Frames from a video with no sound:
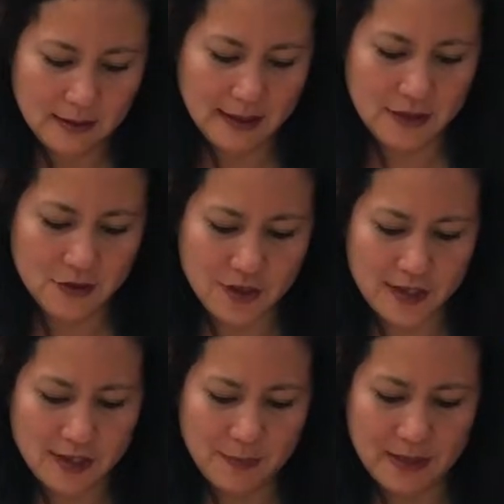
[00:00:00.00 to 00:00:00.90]
it
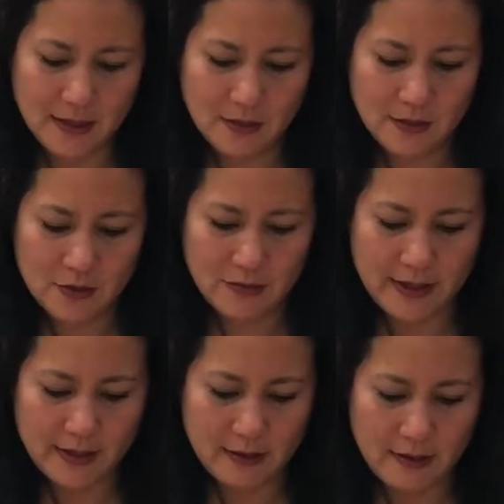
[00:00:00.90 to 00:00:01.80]
just peels
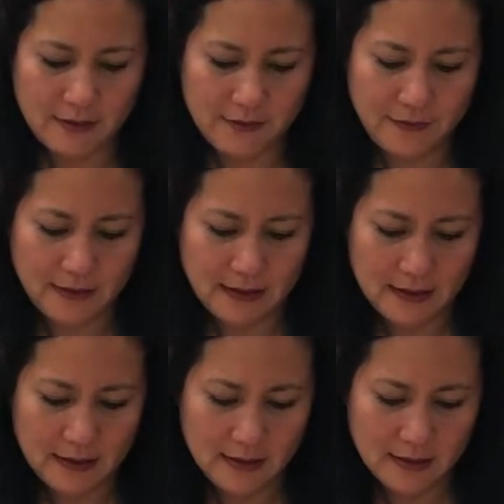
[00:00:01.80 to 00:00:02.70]
right off.
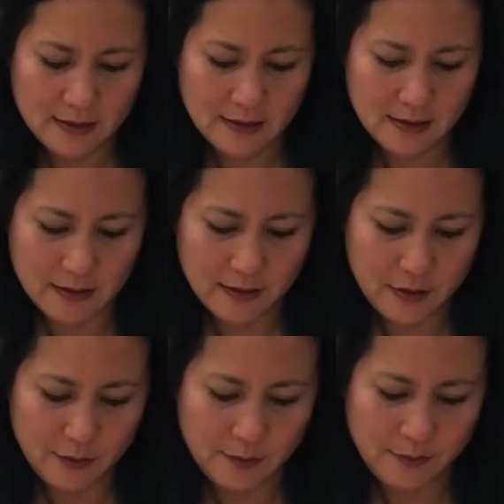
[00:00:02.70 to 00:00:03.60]
So
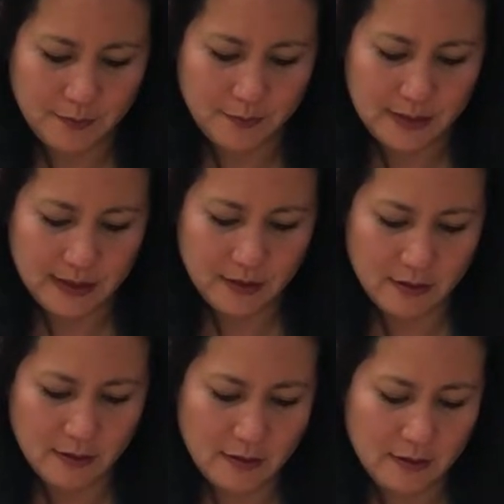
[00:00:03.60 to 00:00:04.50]
you
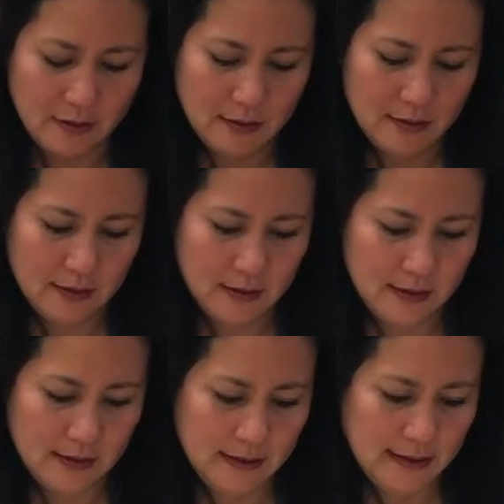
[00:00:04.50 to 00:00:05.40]
peel
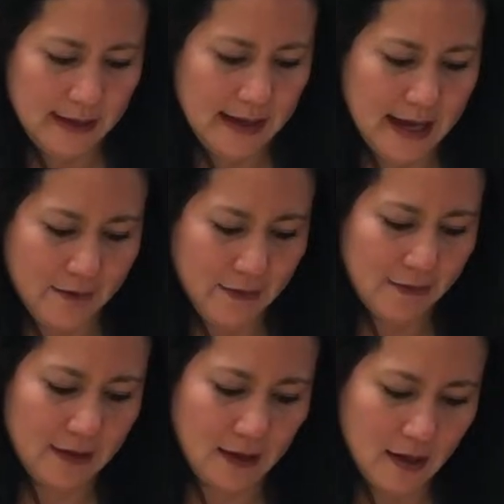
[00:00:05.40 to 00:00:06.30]
half
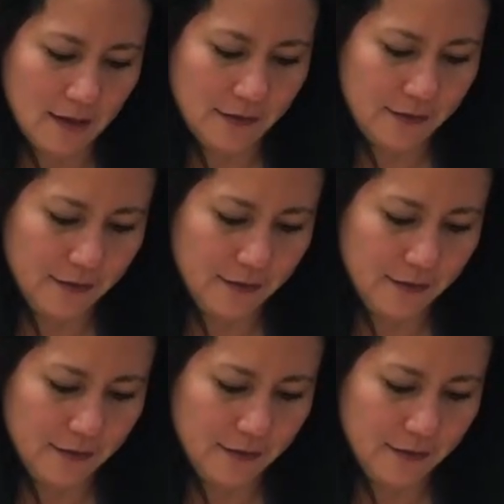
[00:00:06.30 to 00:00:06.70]
of it off.